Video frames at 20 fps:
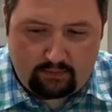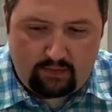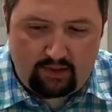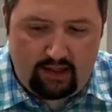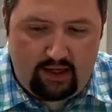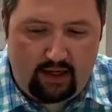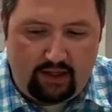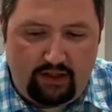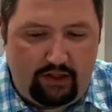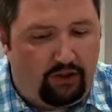
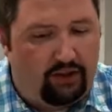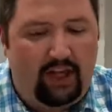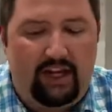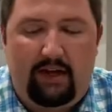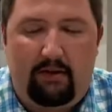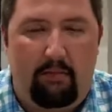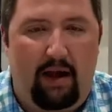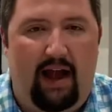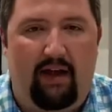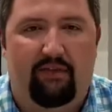uh, you think
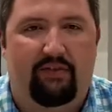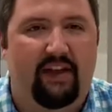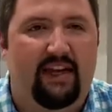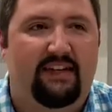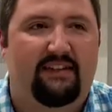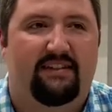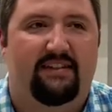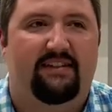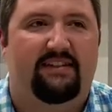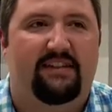about
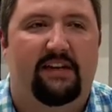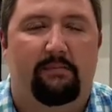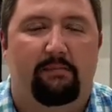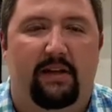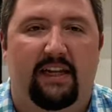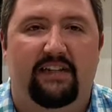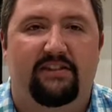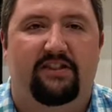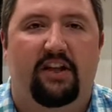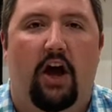things as
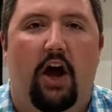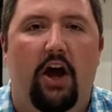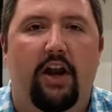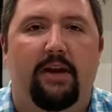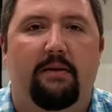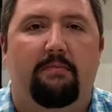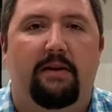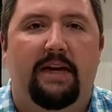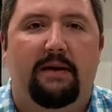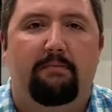simple as the
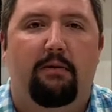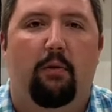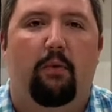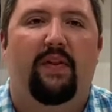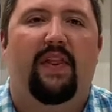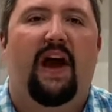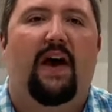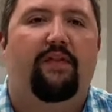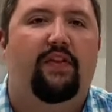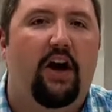honeybee, but
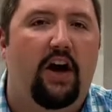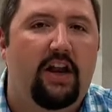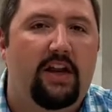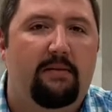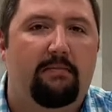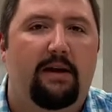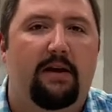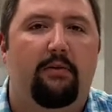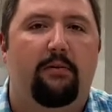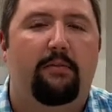without the
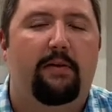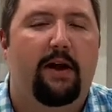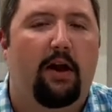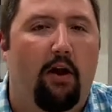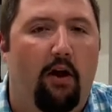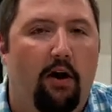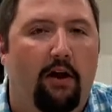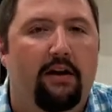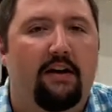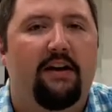honeybee, it would be
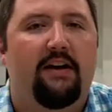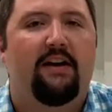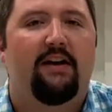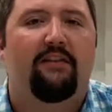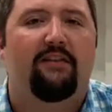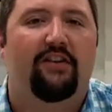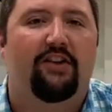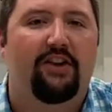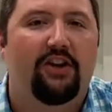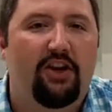hard
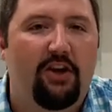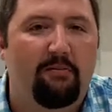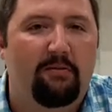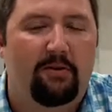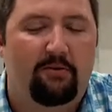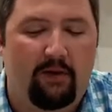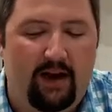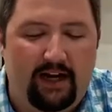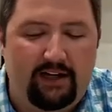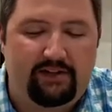for the
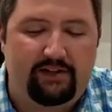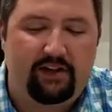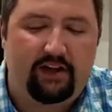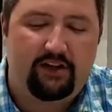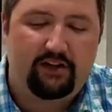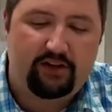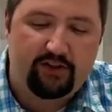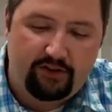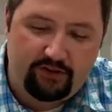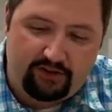human race
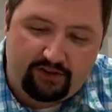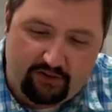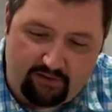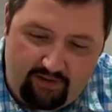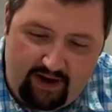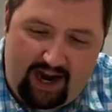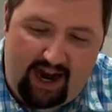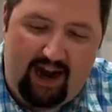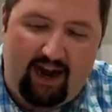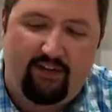to
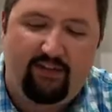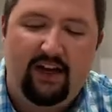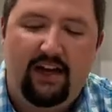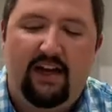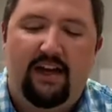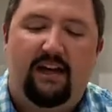survive.